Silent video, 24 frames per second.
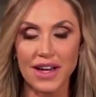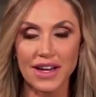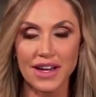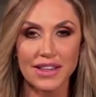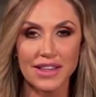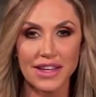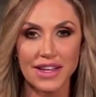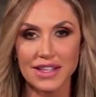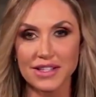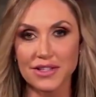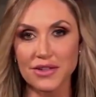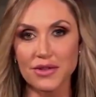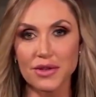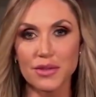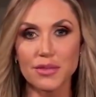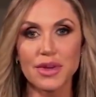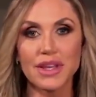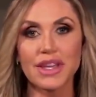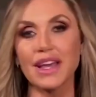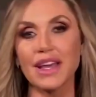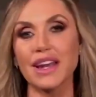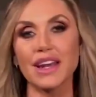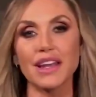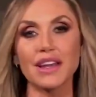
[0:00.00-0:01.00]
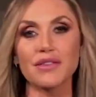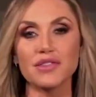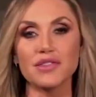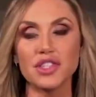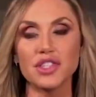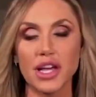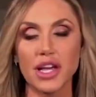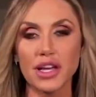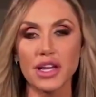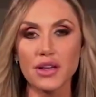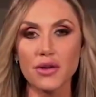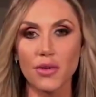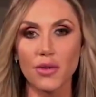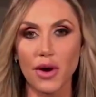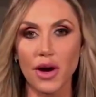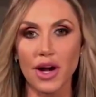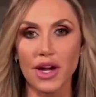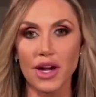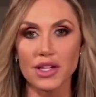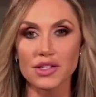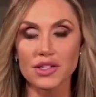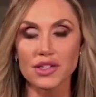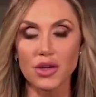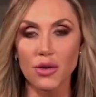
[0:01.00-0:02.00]
anything until the beginning of
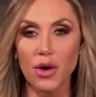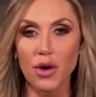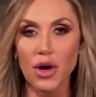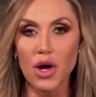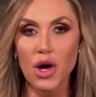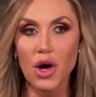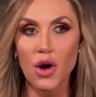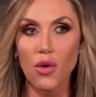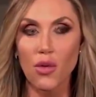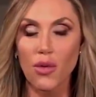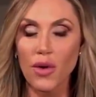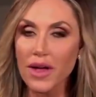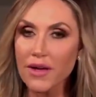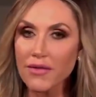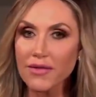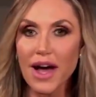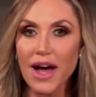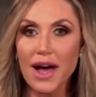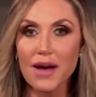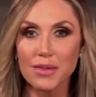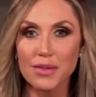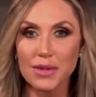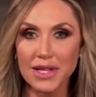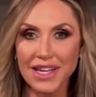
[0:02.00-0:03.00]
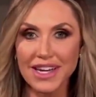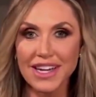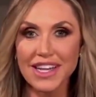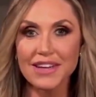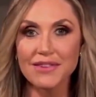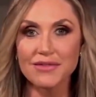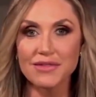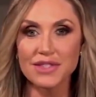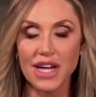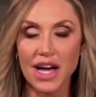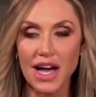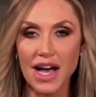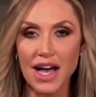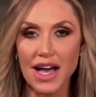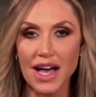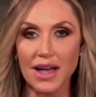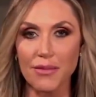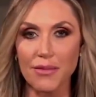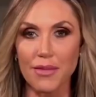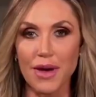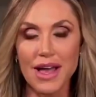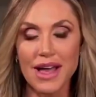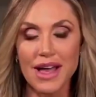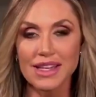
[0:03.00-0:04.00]
January, so we've got plenty of
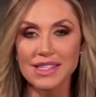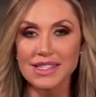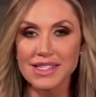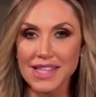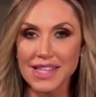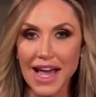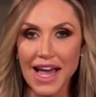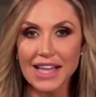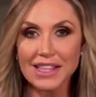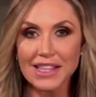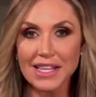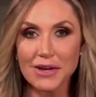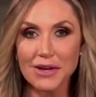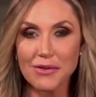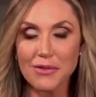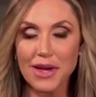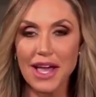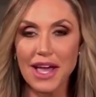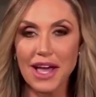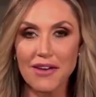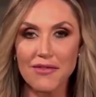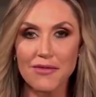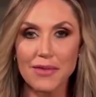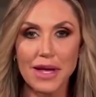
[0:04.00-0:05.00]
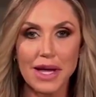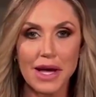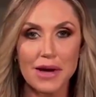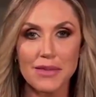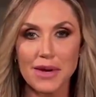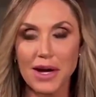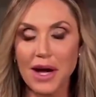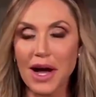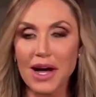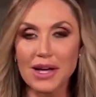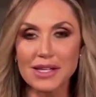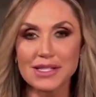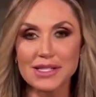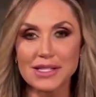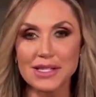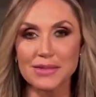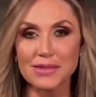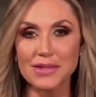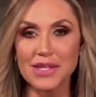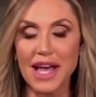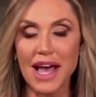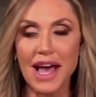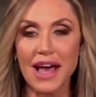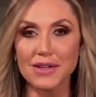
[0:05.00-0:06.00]
time sadly, we have become
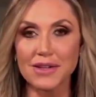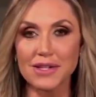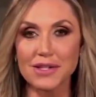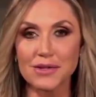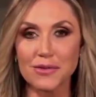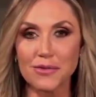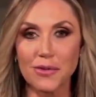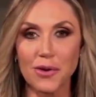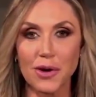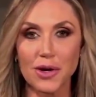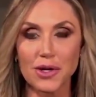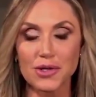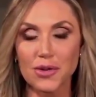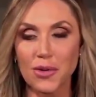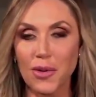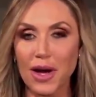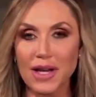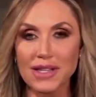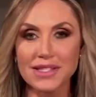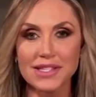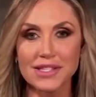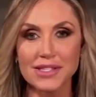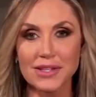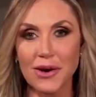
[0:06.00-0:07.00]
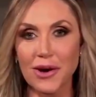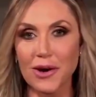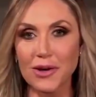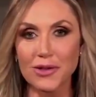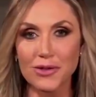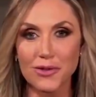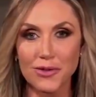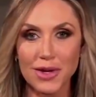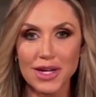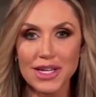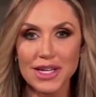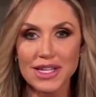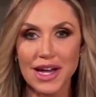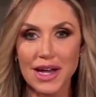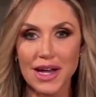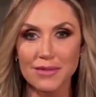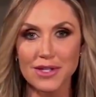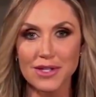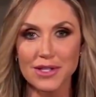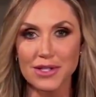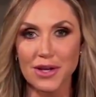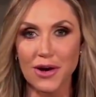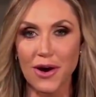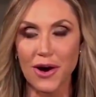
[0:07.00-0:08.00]
accustomed to having to work twice as hard, three
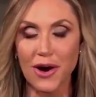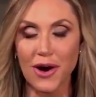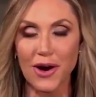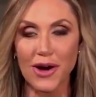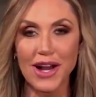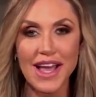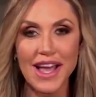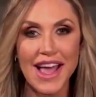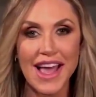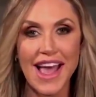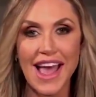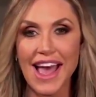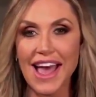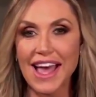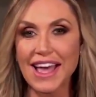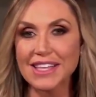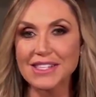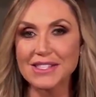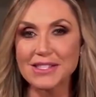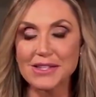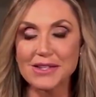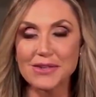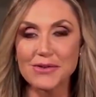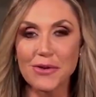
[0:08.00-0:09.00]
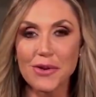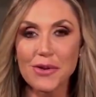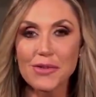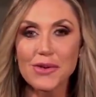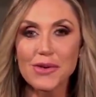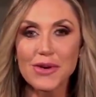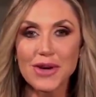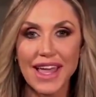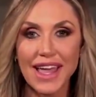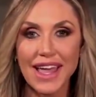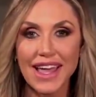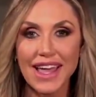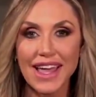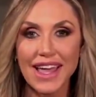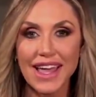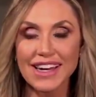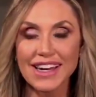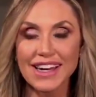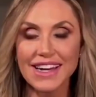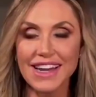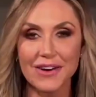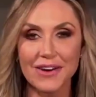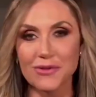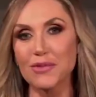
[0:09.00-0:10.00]
times as hard as a normal
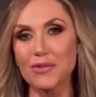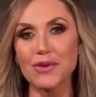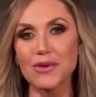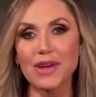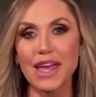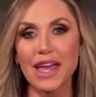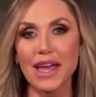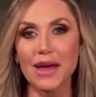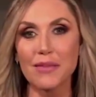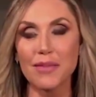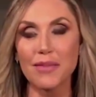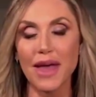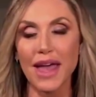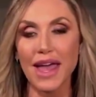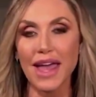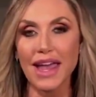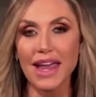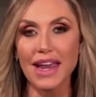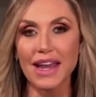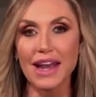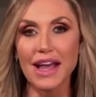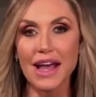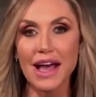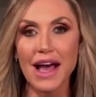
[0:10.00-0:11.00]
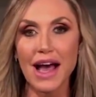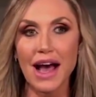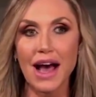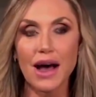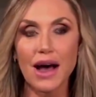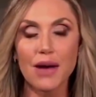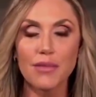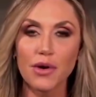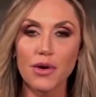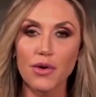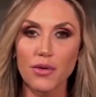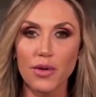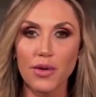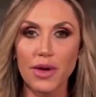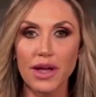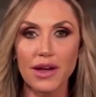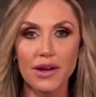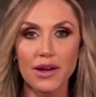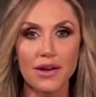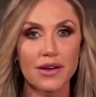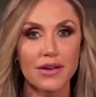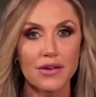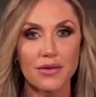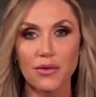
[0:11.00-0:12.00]
candidate or normal campaign. Uh, but
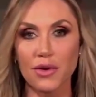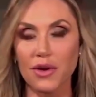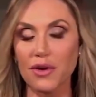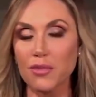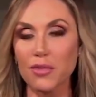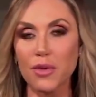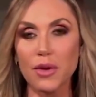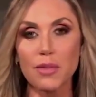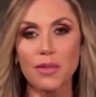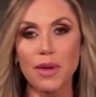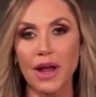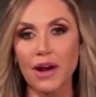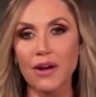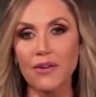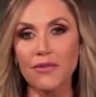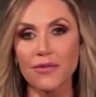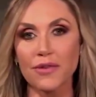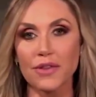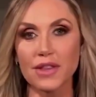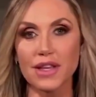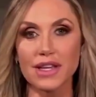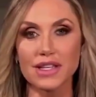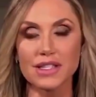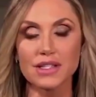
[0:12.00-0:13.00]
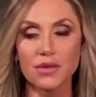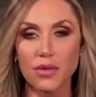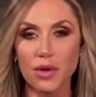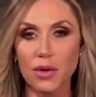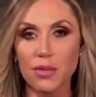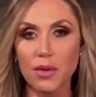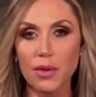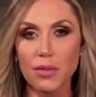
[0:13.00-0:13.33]
we're we're prepared for this, and we're